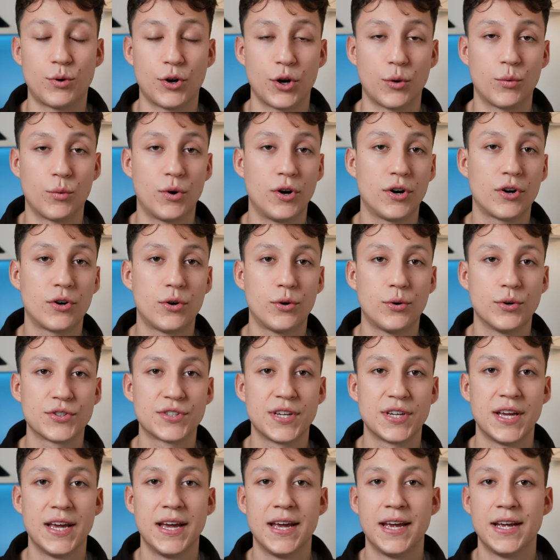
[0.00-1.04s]
101
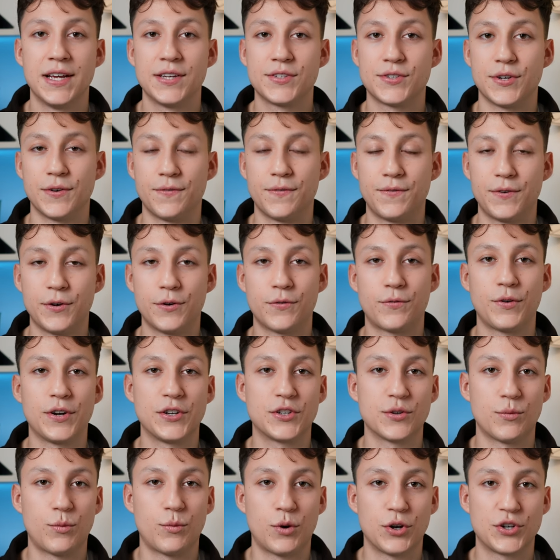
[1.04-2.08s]
course, so feel free
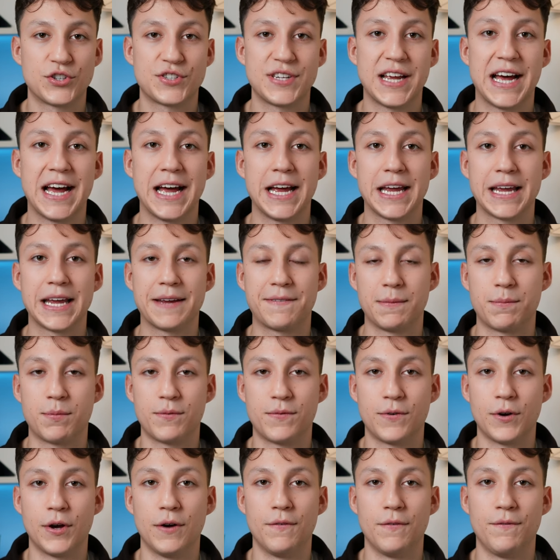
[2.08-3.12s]
to watch that if you
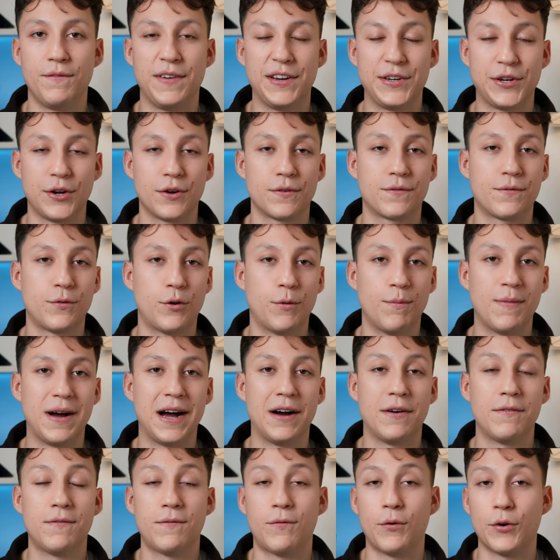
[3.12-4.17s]
prefer a video format
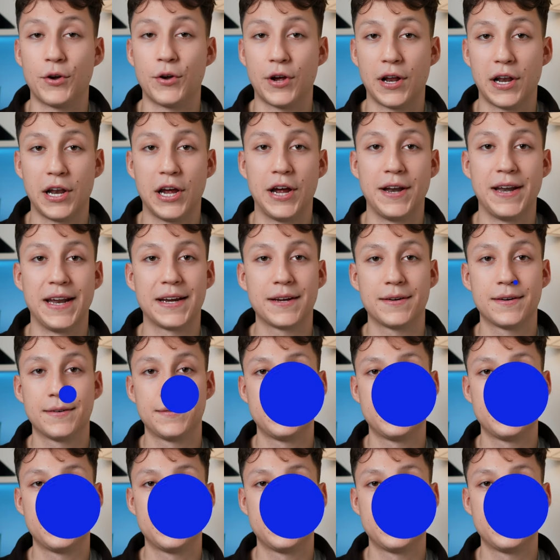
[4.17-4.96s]
for your learning.